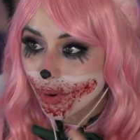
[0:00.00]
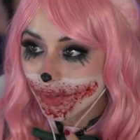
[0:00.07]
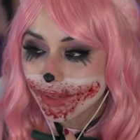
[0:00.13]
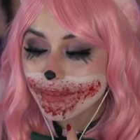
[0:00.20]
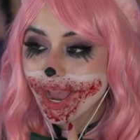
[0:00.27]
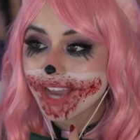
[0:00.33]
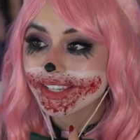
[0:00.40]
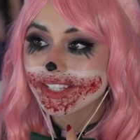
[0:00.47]

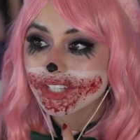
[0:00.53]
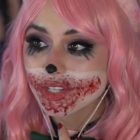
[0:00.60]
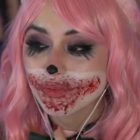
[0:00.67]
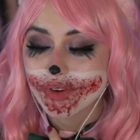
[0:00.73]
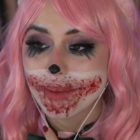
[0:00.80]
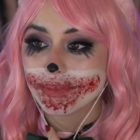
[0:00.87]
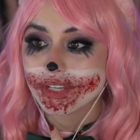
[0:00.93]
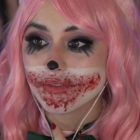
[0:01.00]
back into the
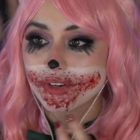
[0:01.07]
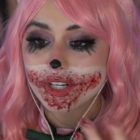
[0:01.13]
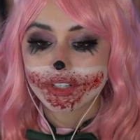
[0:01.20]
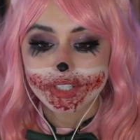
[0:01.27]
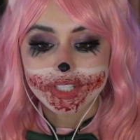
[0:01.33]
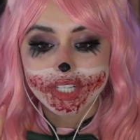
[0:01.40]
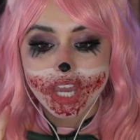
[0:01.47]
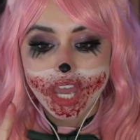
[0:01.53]

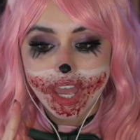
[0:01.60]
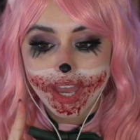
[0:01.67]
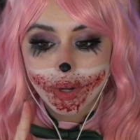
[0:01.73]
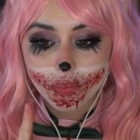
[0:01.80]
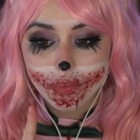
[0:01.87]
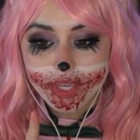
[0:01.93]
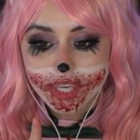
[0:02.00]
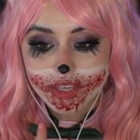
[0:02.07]
Remedyverse.
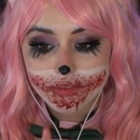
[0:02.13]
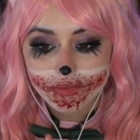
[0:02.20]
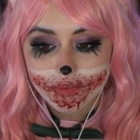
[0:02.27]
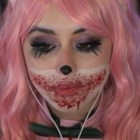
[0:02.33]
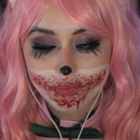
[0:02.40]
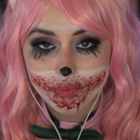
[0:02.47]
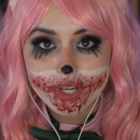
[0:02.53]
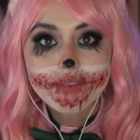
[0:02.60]
We've
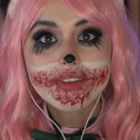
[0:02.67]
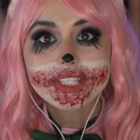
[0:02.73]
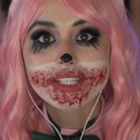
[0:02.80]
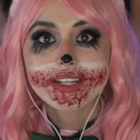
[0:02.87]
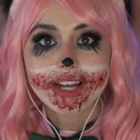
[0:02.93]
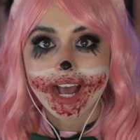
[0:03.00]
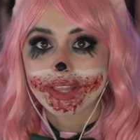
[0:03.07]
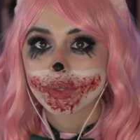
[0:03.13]

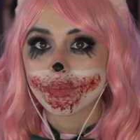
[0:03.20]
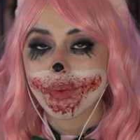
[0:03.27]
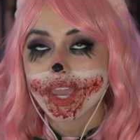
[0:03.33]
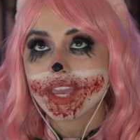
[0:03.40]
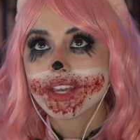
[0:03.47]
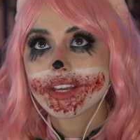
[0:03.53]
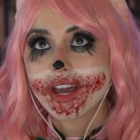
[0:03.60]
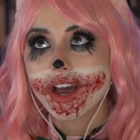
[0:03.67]
revisited Alan
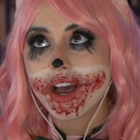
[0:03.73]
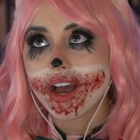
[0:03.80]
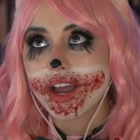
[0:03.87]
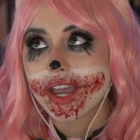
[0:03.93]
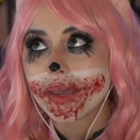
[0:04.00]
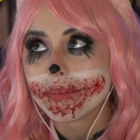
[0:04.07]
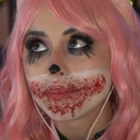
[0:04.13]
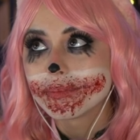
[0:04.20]
Wake.
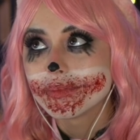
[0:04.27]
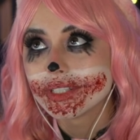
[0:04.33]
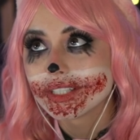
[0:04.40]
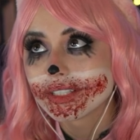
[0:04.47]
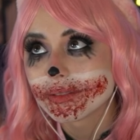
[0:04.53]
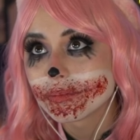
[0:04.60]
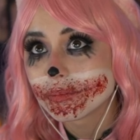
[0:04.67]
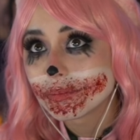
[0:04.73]

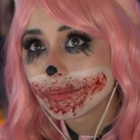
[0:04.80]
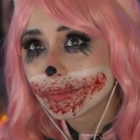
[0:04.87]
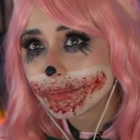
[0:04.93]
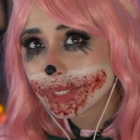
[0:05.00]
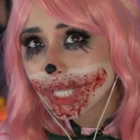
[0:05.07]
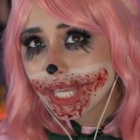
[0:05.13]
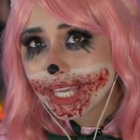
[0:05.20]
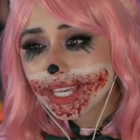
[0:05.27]

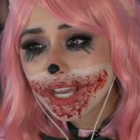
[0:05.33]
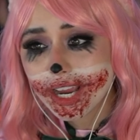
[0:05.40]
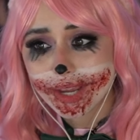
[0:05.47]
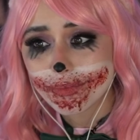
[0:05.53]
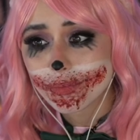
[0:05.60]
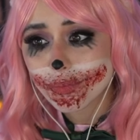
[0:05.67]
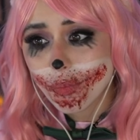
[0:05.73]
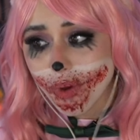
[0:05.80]

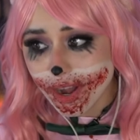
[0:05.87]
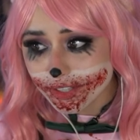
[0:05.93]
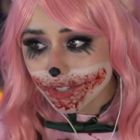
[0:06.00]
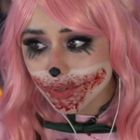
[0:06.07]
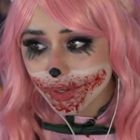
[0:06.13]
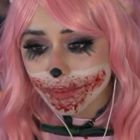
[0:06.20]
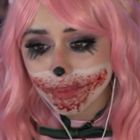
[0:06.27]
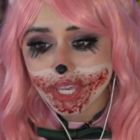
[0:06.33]
I've watched
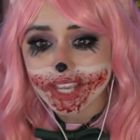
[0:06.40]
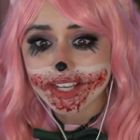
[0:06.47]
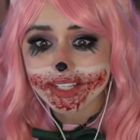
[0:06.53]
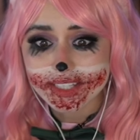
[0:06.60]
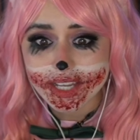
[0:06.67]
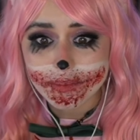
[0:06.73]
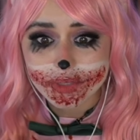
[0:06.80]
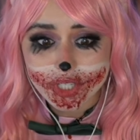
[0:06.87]
Twin
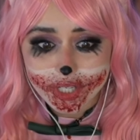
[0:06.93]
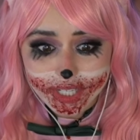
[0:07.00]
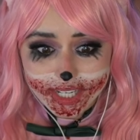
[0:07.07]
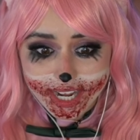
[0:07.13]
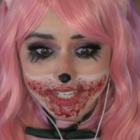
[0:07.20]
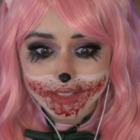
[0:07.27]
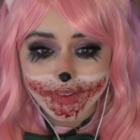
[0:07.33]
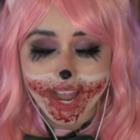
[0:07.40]
Peaks. I'm starting
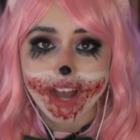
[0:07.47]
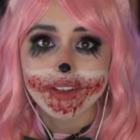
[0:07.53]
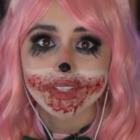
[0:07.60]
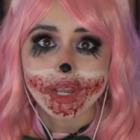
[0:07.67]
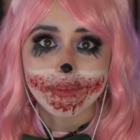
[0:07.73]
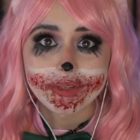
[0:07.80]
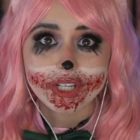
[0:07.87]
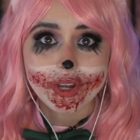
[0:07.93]
X-Files.
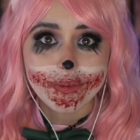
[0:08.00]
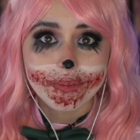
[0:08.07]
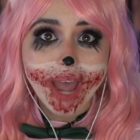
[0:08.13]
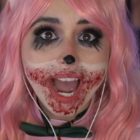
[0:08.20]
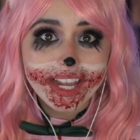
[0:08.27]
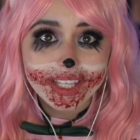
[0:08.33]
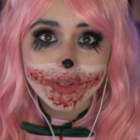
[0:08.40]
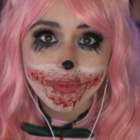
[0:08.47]
I'm gonna go
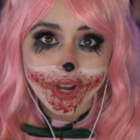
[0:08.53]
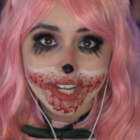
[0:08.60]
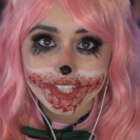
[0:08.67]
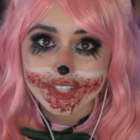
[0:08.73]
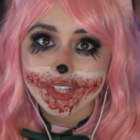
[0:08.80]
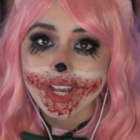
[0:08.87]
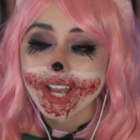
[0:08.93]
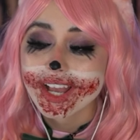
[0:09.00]
back and
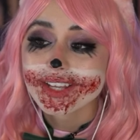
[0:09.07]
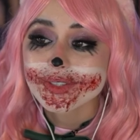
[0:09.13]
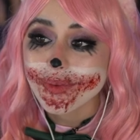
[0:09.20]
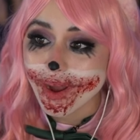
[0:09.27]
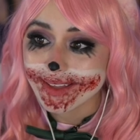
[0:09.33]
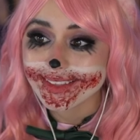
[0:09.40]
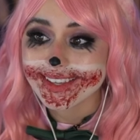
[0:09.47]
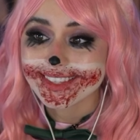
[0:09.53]
watch
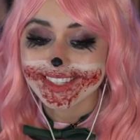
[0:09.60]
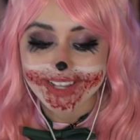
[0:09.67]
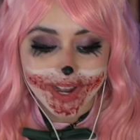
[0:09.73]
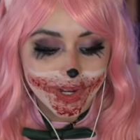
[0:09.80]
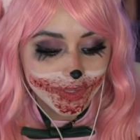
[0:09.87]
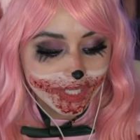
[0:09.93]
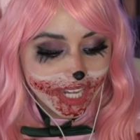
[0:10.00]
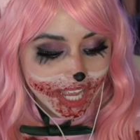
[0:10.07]
Twilight
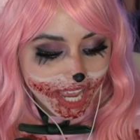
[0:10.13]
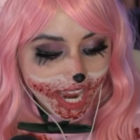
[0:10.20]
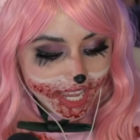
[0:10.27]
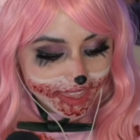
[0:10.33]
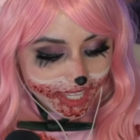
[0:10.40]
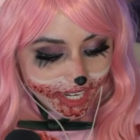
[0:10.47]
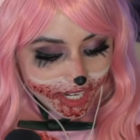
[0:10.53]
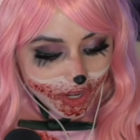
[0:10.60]
Zone.
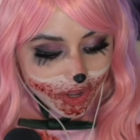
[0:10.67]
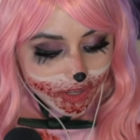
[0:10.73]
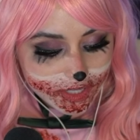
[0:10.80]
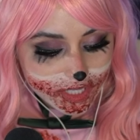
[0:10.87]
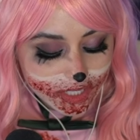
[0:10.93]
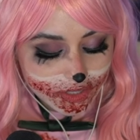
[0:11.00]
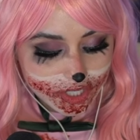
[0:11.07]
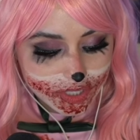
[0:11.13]
And then I
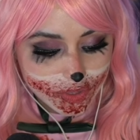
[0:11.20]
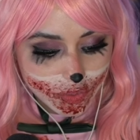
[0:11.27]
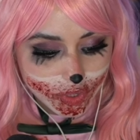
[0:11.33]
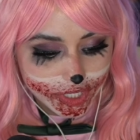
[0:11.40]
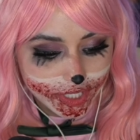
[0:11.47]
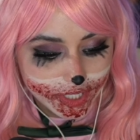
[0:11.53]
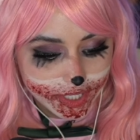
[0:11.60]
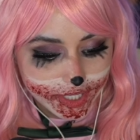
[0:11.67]
also just
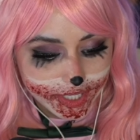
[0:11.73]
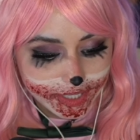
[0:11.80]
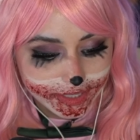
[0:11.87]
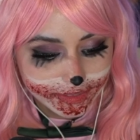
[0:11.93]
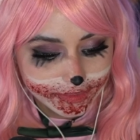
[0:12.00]
ordered,